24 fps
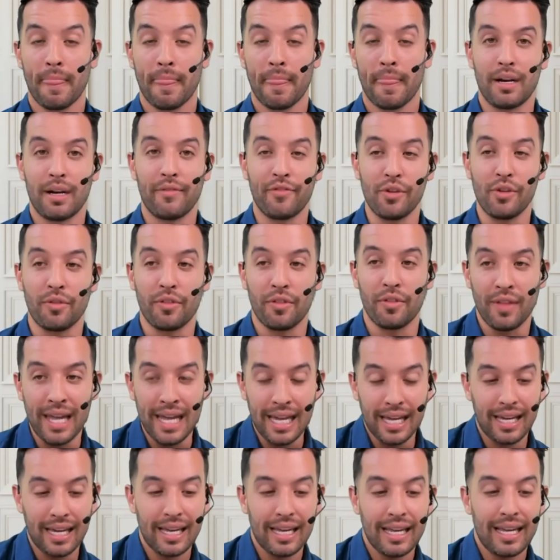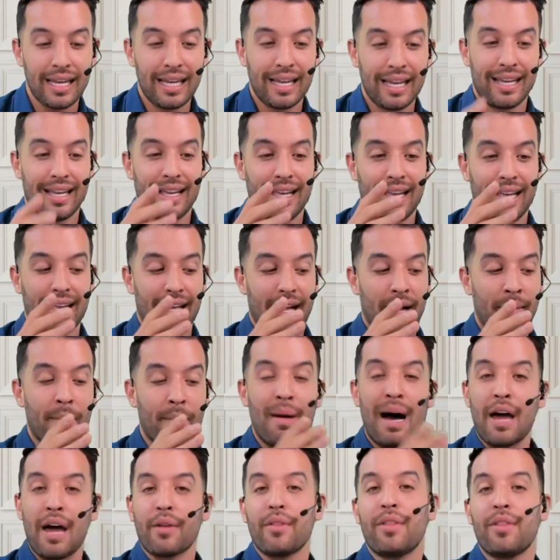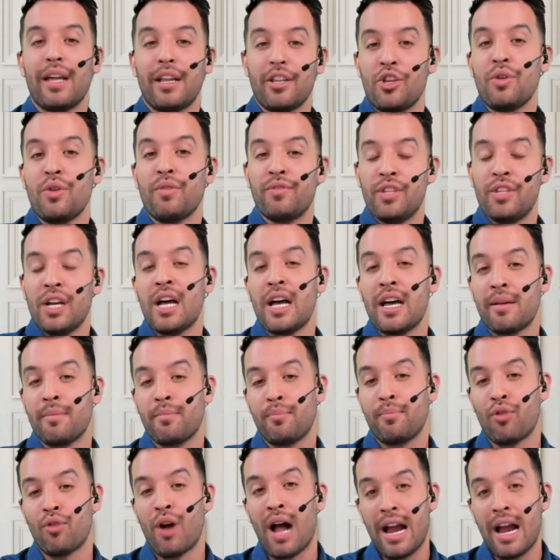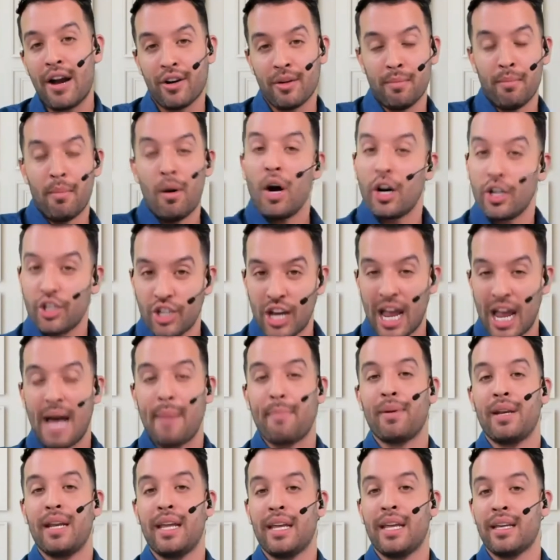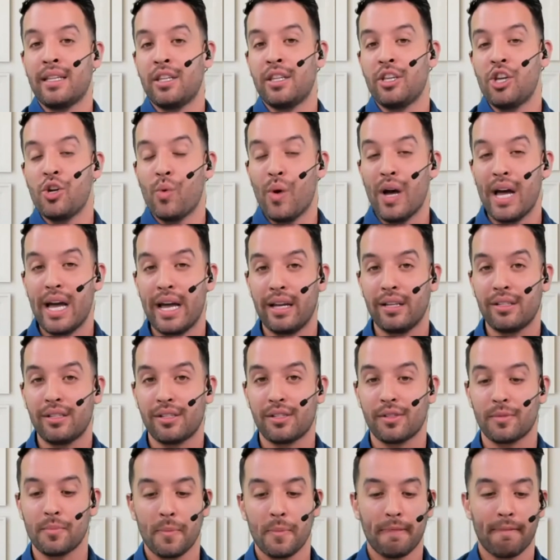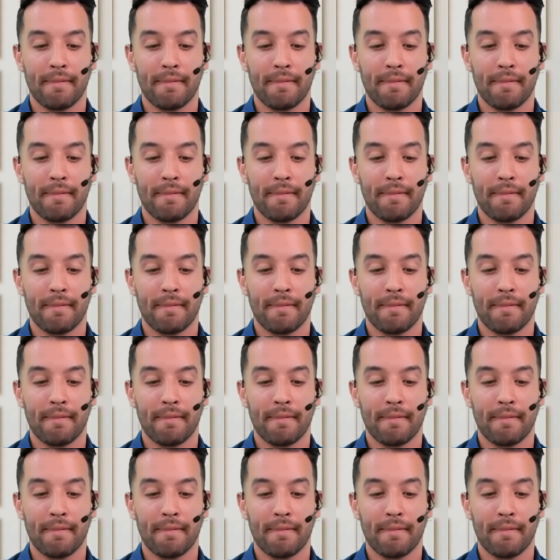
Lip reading: But if you think a model that you've done prior to March happening in the US